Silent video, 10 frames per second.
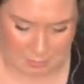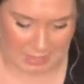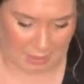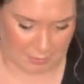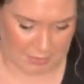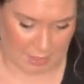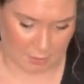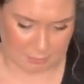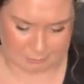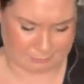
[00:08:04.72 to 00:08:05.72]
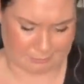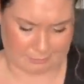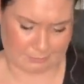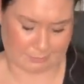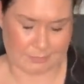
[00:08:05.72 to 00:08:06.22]
that'll sell
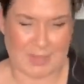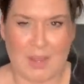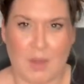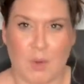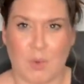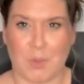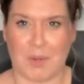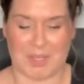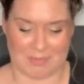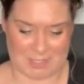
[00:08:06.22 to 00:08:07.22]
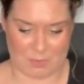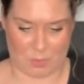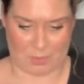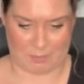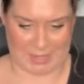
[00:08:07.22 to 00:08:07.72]
or I'll give it to
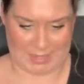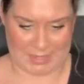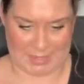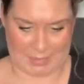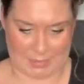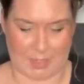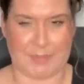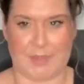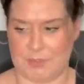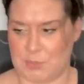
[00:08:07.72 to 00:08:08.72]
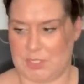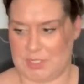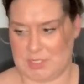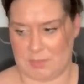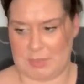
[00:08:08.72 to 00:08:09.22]
my kid. Not that she
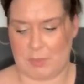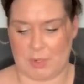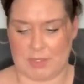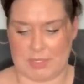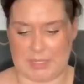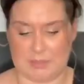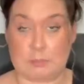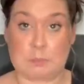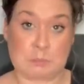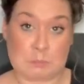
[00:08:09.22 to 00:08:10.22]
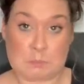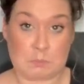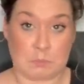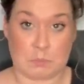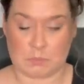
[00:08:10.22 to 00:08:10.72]
needs to be wearing that
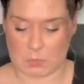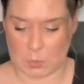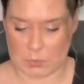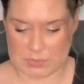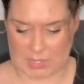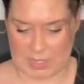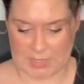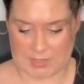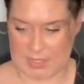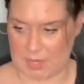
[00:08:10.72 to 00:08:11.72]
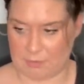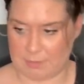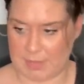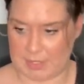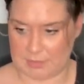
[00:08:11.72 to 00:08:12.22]
risque stuff,
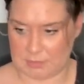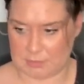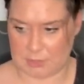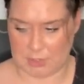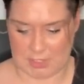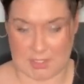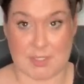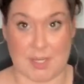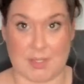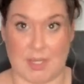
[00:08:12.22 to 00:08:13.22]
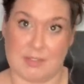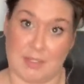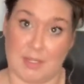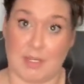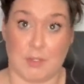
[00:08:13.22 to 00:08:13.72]
but if she needs to suck things in,
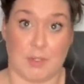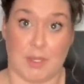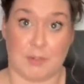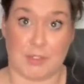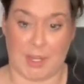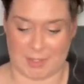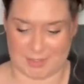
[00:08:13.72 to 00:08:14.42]
I totally understand.